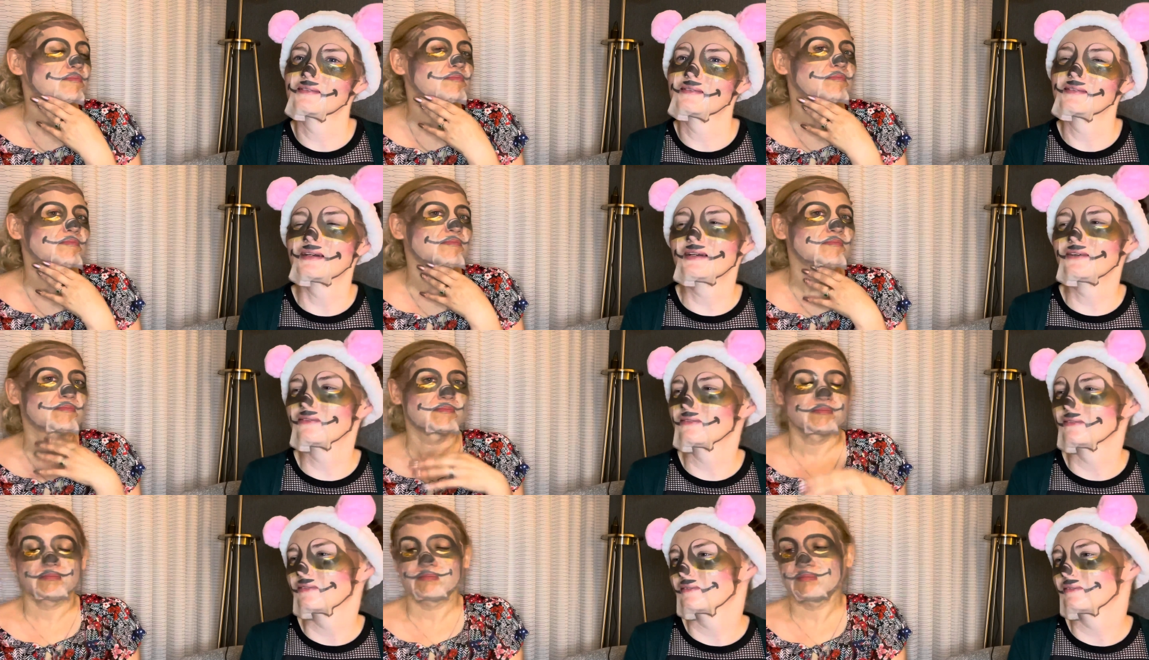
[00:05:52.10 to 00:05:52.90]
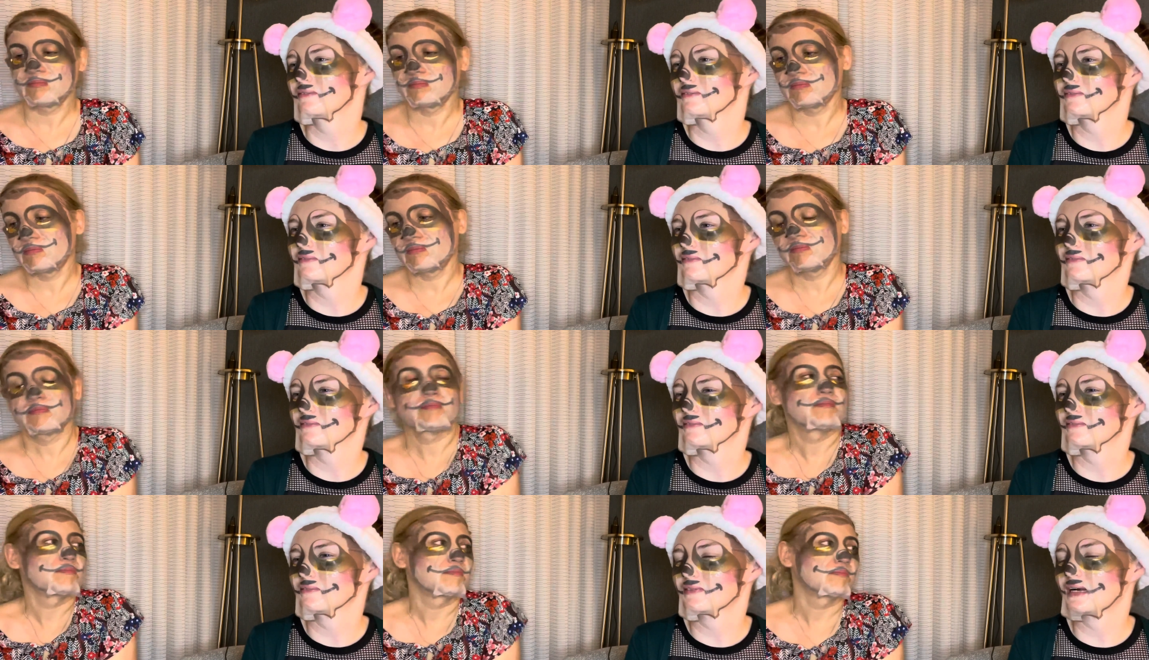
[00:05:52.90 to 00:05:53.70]
Speaker 1: I don't
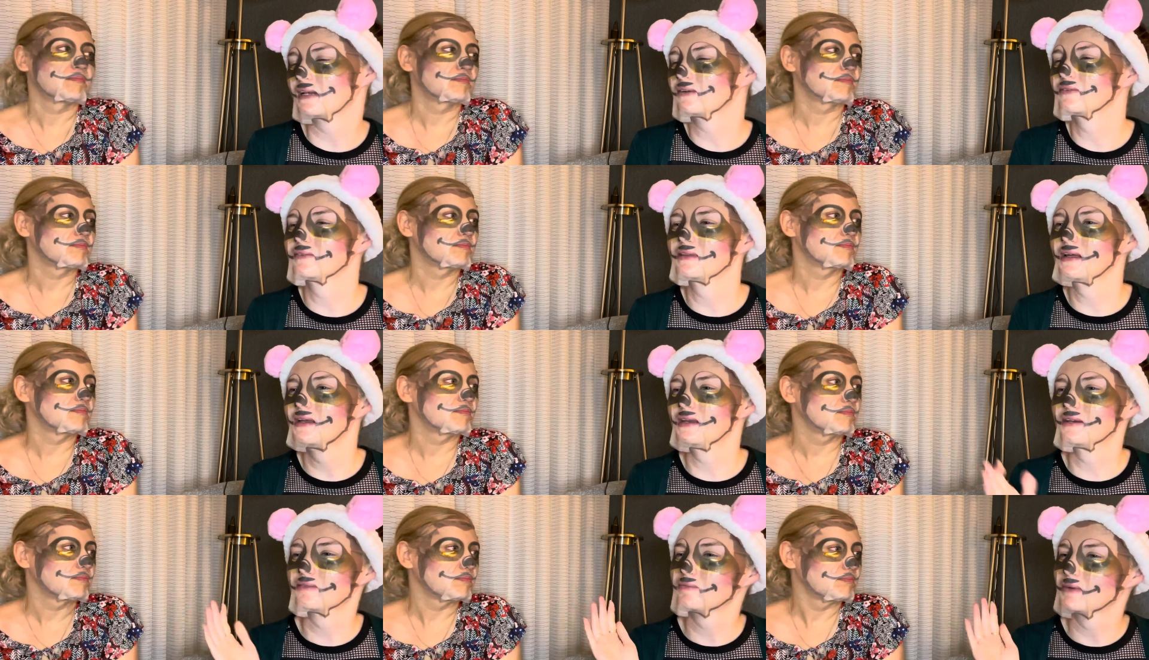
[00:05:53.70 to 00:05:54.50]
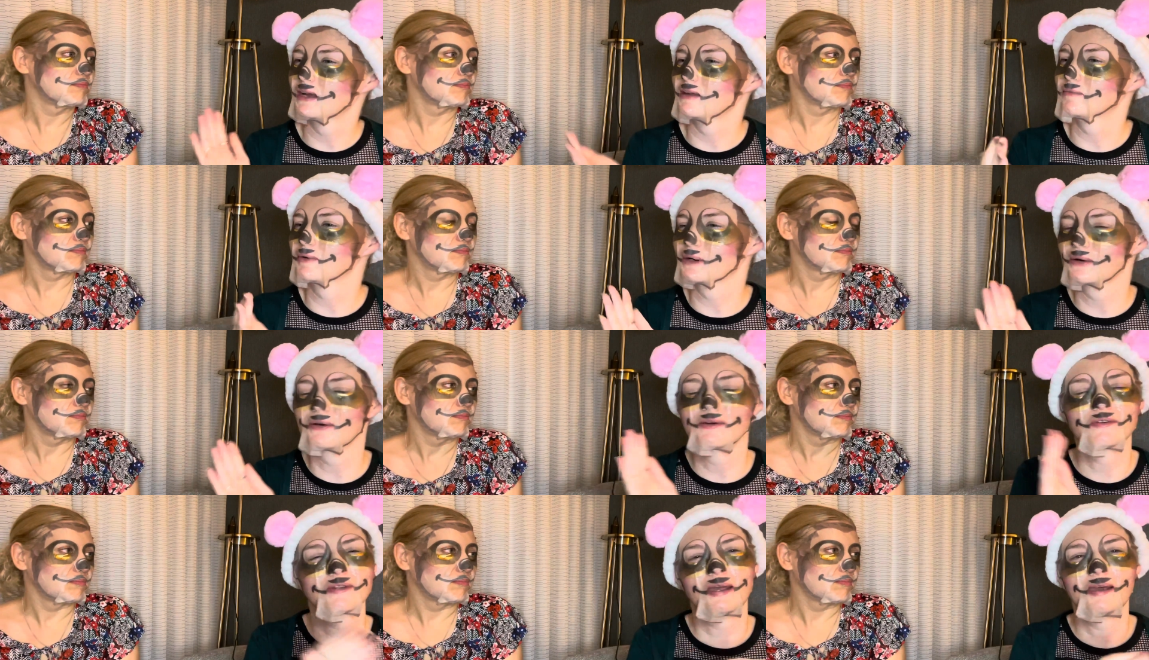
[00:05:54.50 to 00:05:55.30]
I don't like my
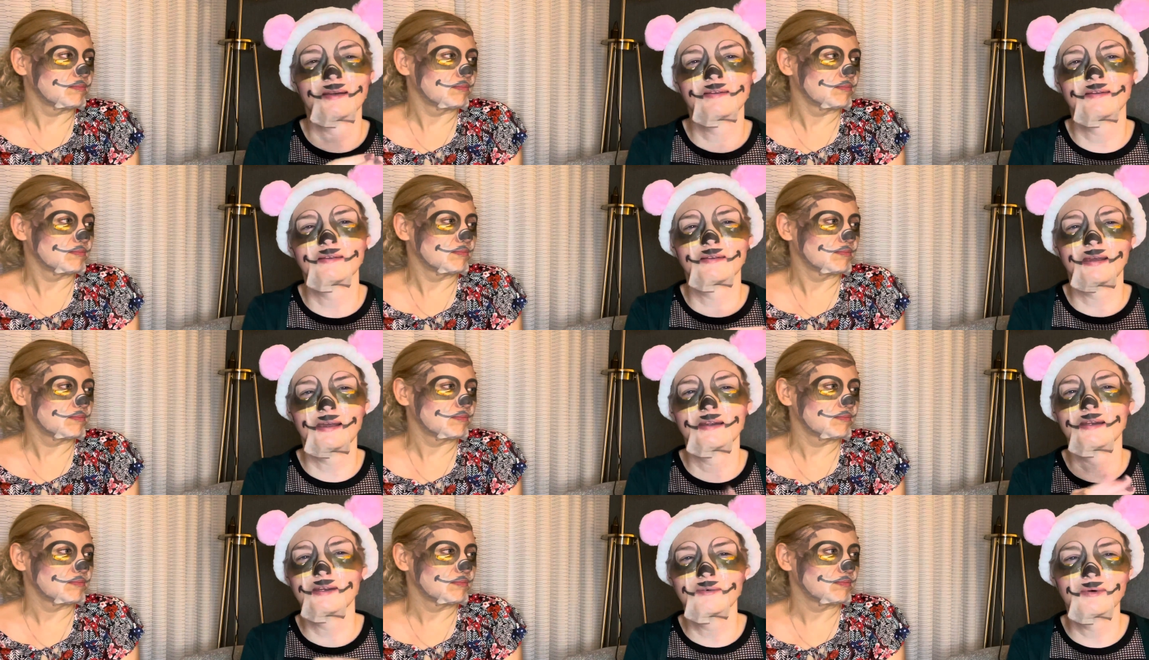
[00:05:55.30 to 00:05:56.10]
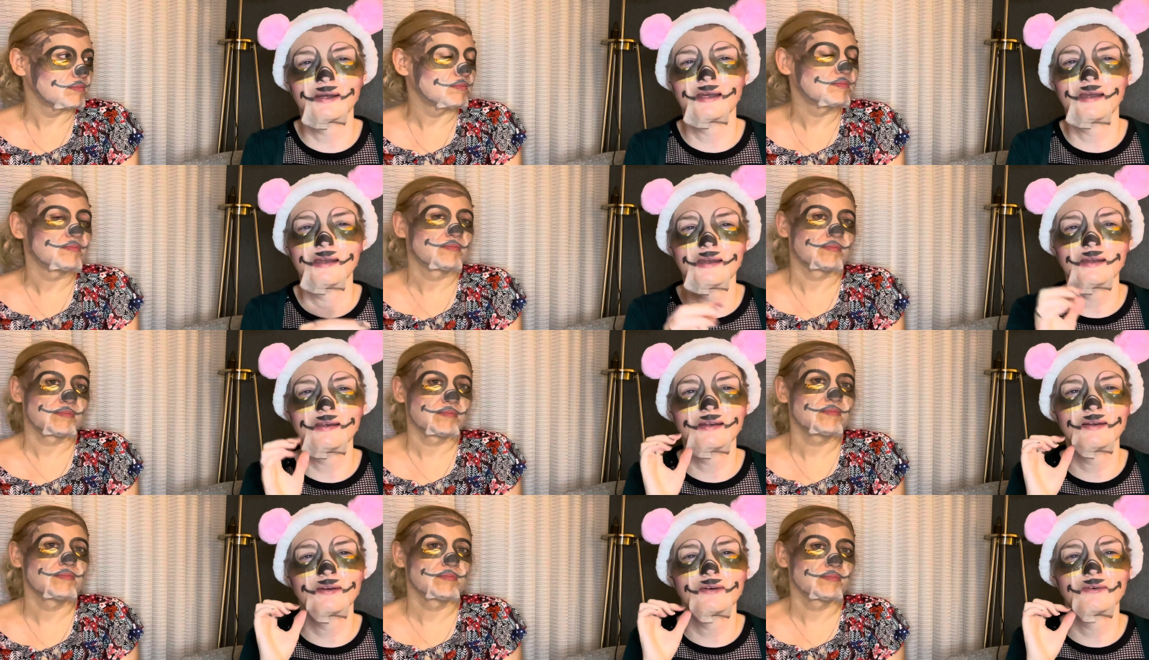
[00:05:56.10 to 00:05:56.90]
partner's exes anyway,
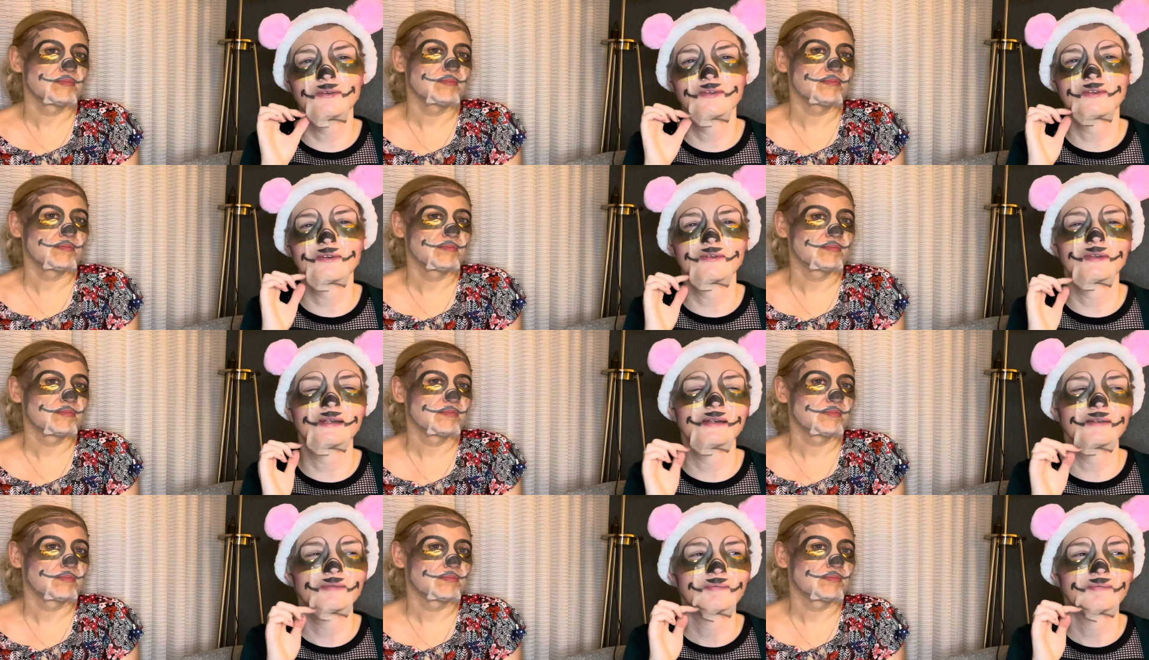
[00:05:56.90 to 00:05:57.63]
you know? Mm -hmm. So like